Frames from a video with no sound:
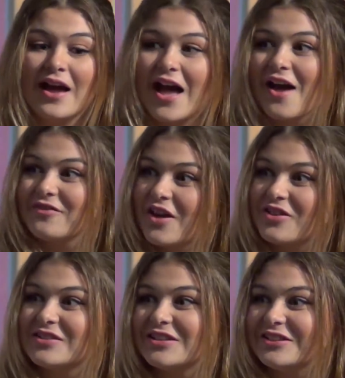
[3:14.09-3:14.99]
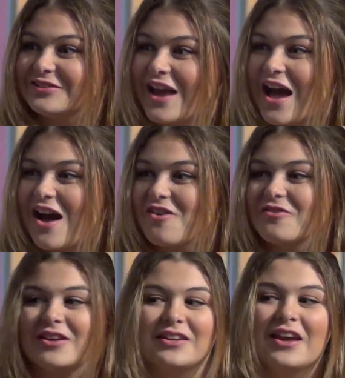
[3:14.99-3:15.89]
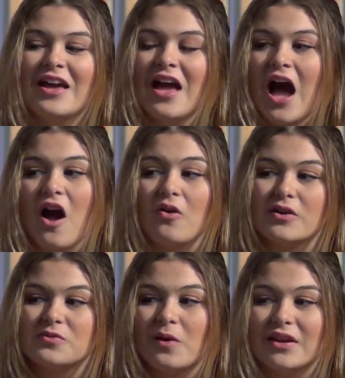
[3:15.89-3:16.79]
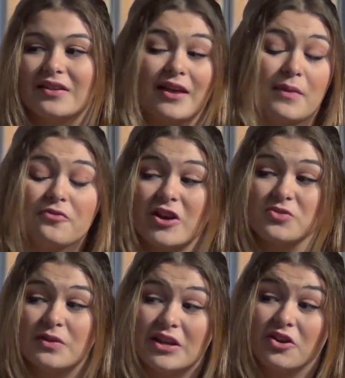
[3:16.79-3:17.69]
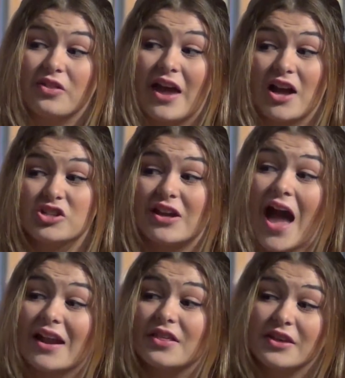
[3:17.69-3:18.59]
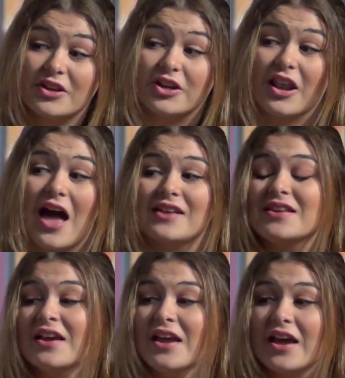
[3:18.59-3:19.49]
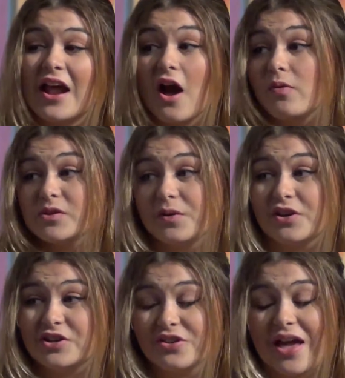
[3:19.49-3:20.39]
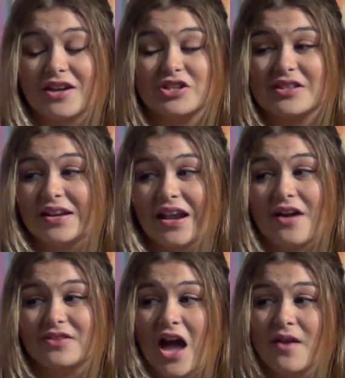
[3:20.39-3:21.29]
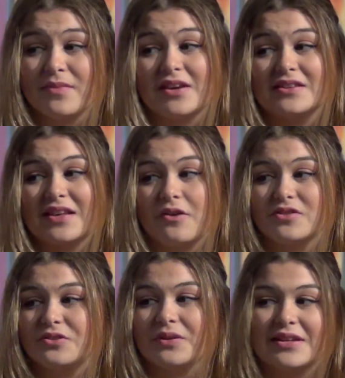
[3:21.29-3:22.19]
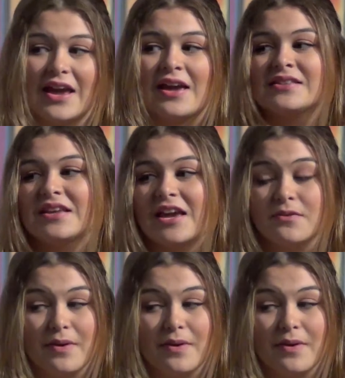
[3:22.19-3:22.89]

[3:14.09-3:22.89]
I have nothing to do now. And I always wanted, like my freshman year, they actually had a theater class. Right. And I always wanted to do that. It's just I didn't have time because I was doing dance and